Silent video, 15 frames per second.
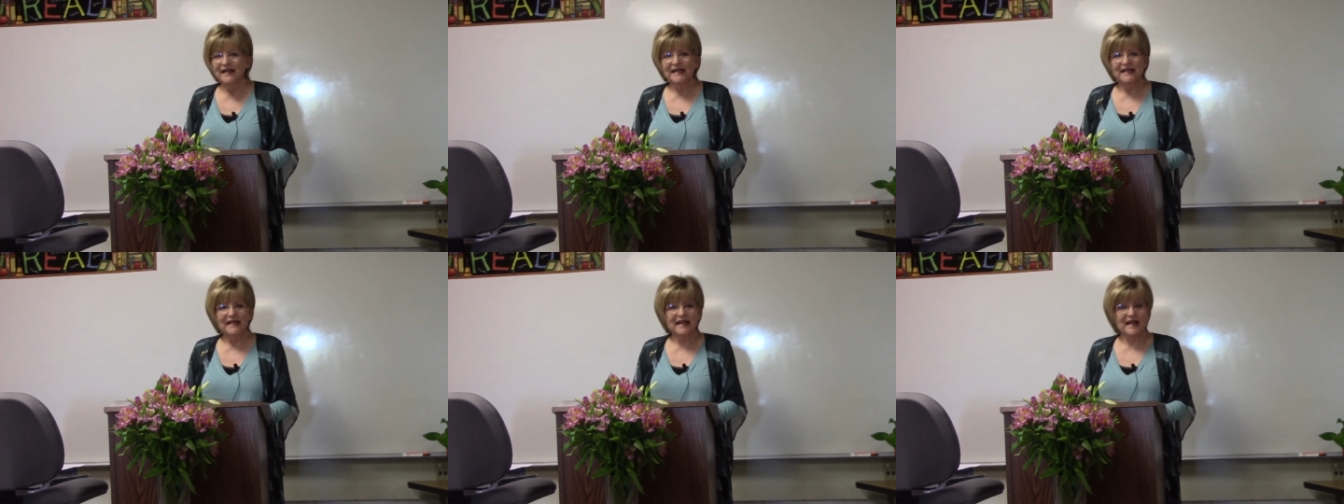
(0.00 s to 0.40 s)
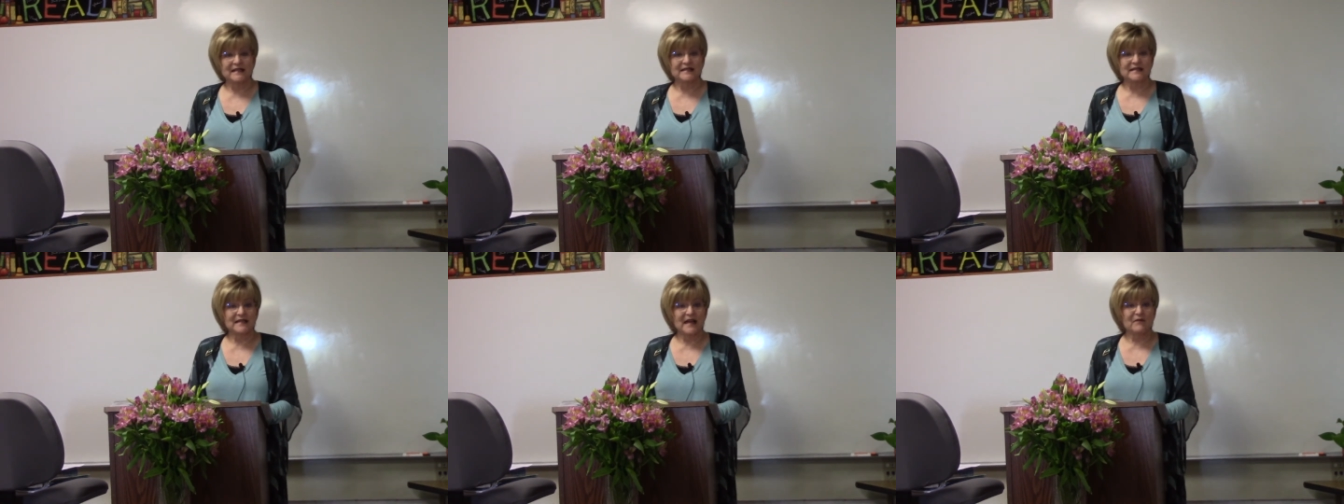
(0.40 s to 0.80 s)

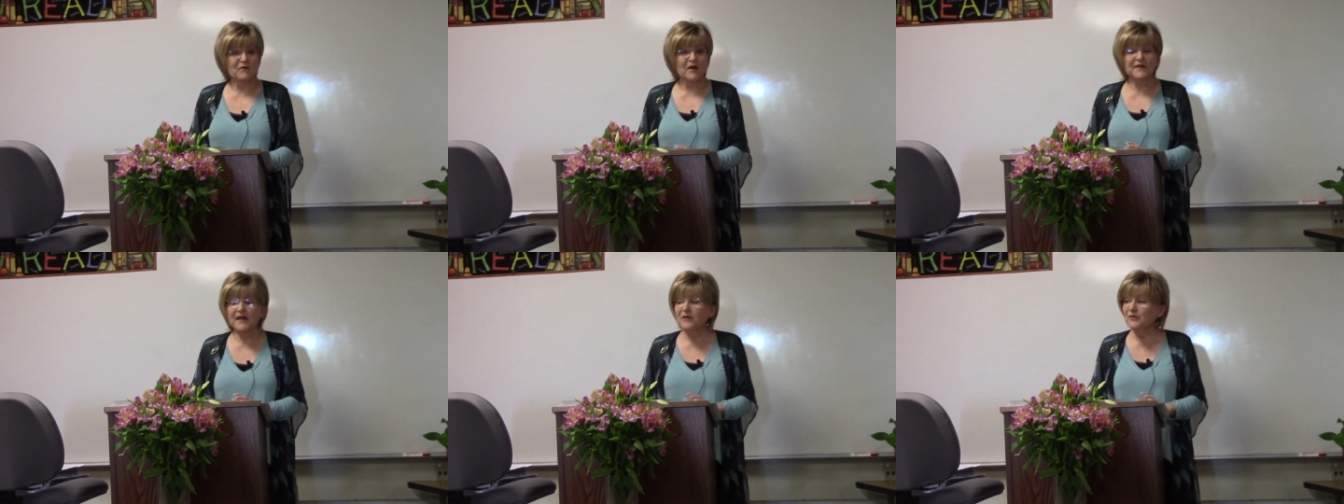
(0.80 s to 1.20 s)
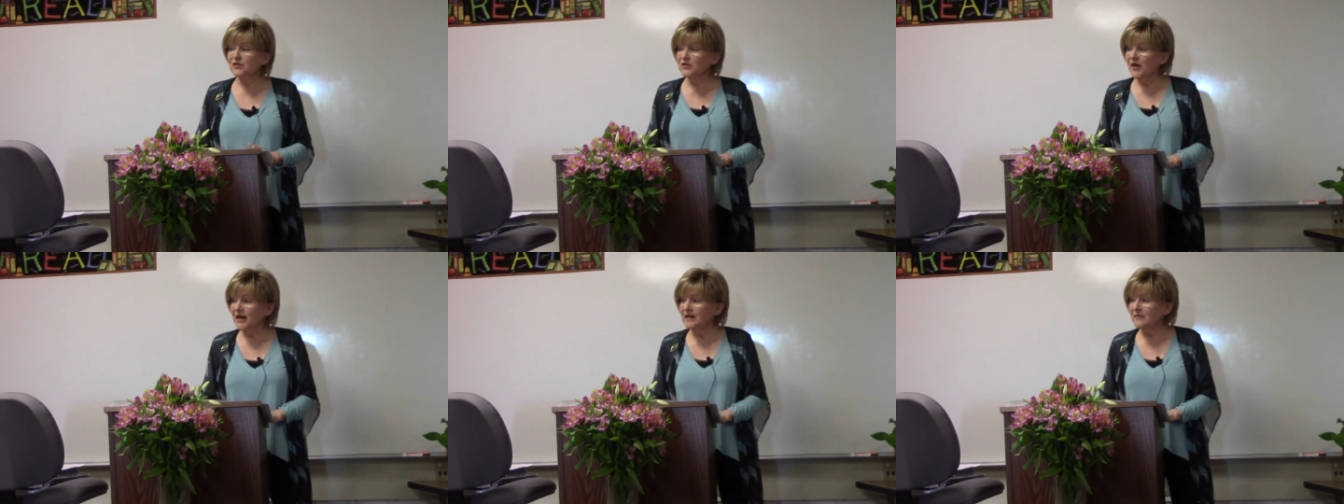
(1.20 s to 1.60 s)
Yes, and what they were
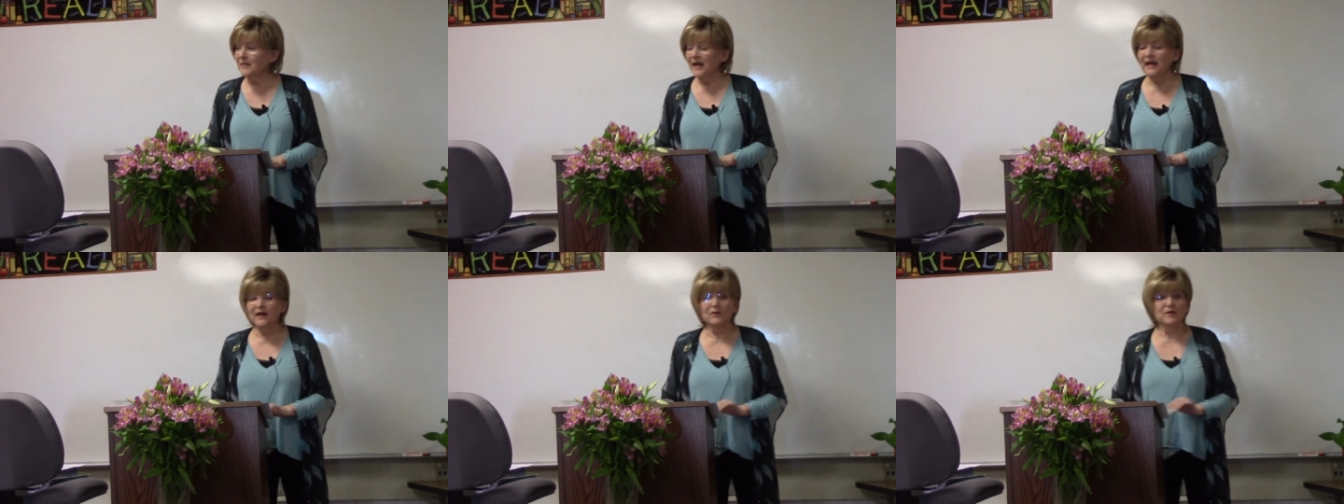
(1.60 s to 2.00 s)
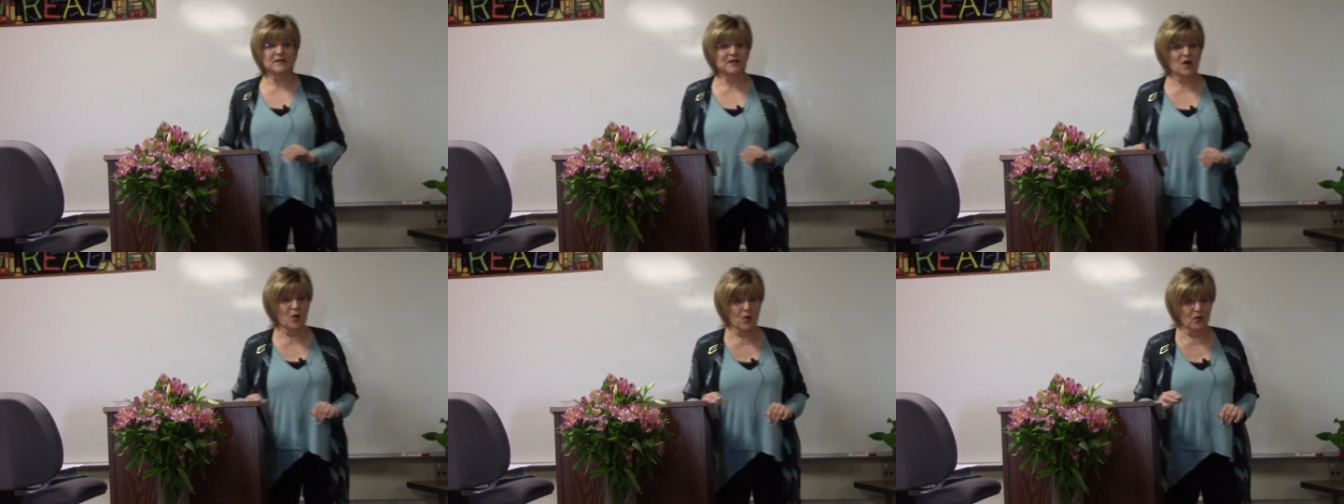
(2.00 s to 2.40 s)
trying to make was
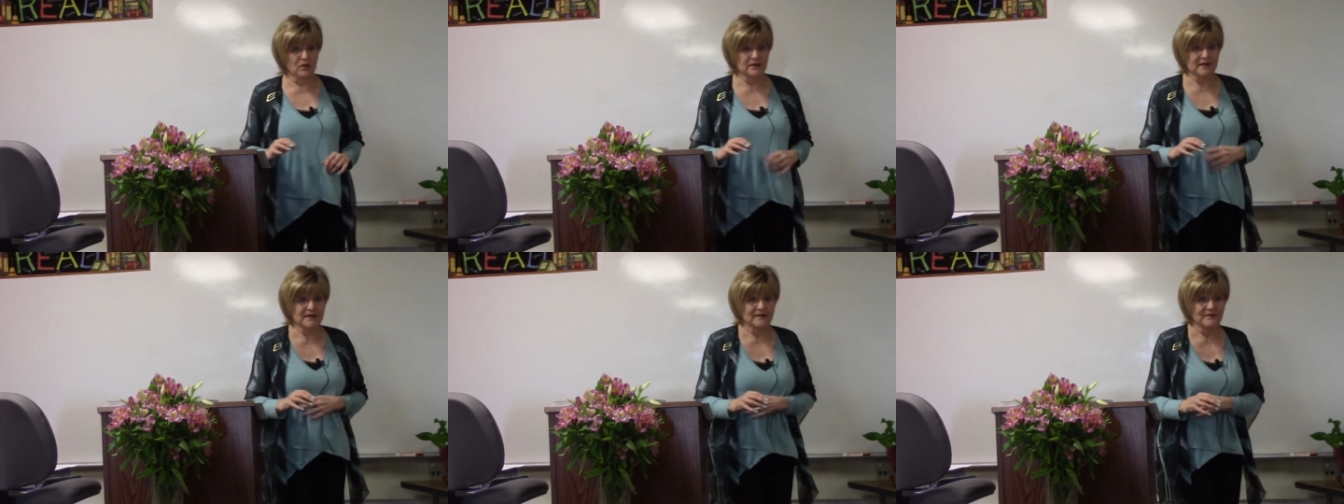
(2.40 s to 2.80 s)
gold.